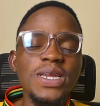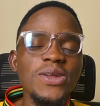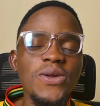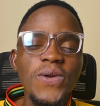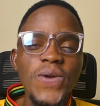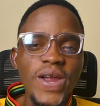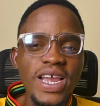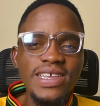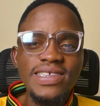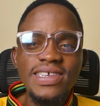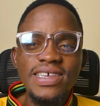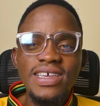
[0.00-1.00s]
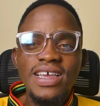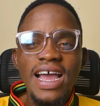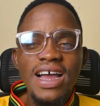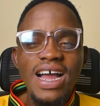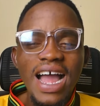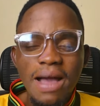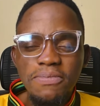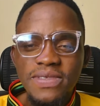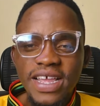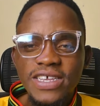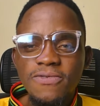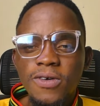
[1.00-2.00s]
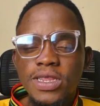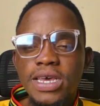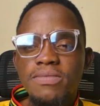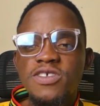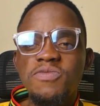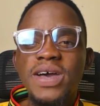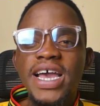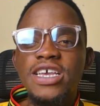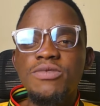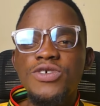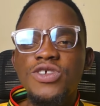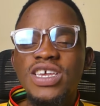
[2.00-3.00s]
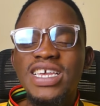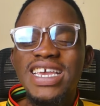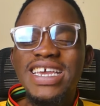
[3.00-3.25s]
been crazy. Up next for them is Bayern Munich